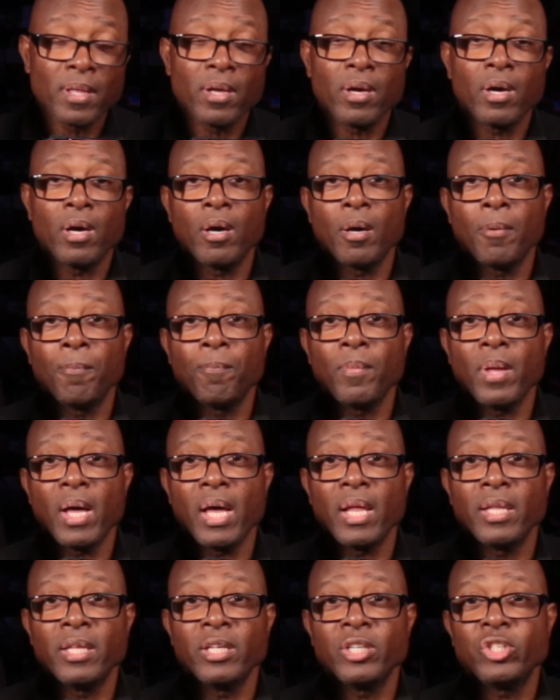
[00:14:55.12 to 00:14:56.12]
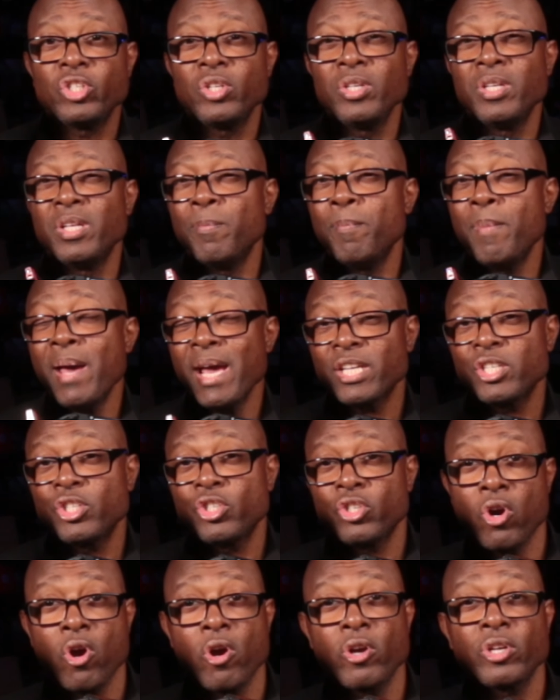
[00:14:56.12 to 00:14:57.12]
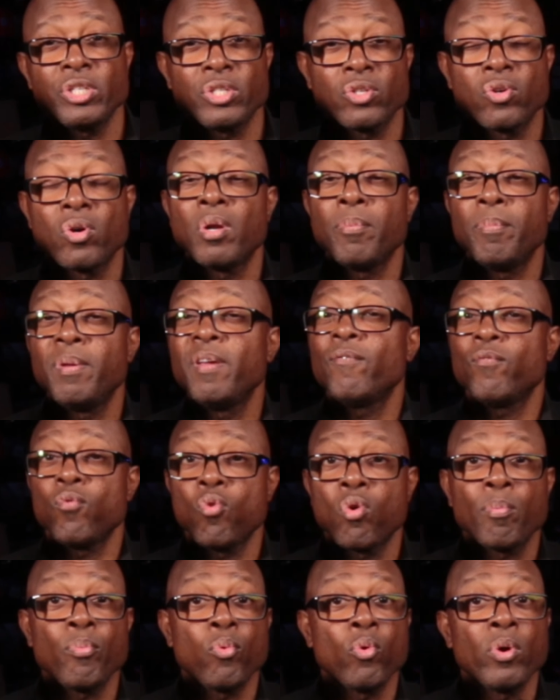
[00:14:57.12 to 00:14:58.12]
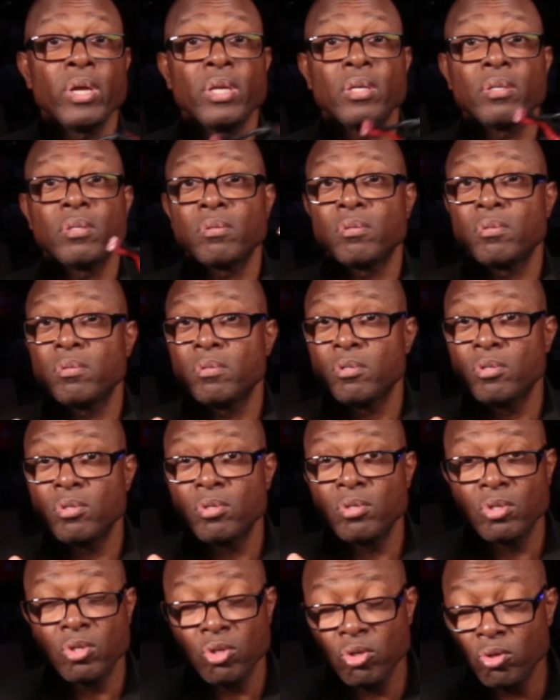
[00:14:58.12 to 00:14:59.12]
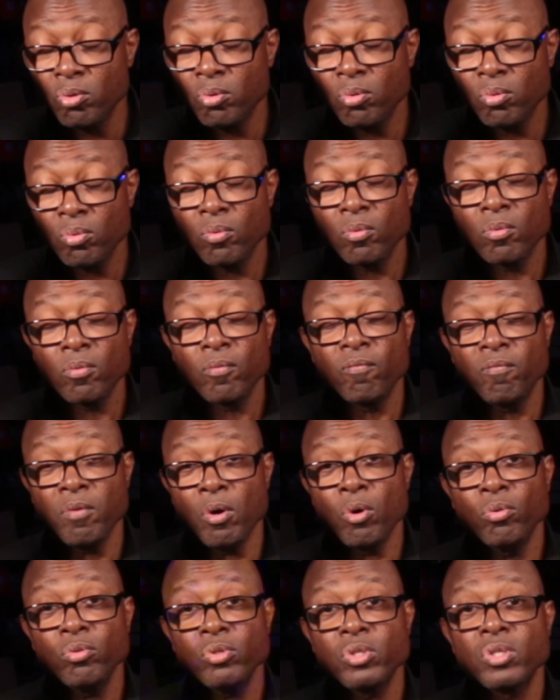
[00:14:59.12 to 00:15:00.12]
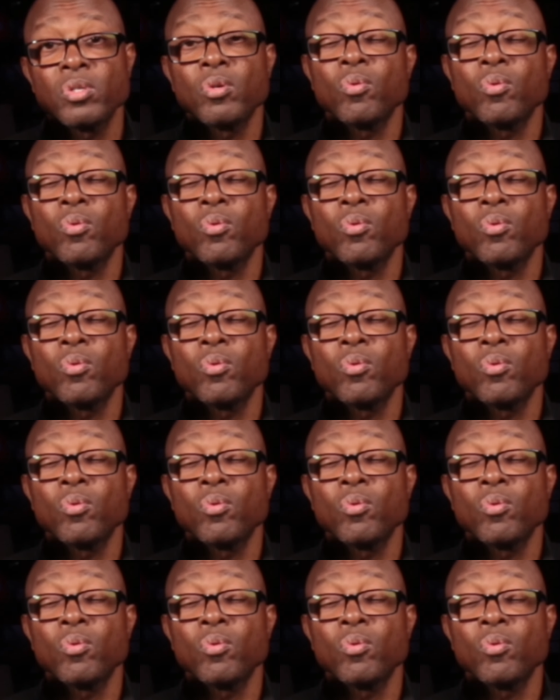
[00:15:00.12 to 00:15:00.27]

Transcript: the max charge is going to be 4.2 volts,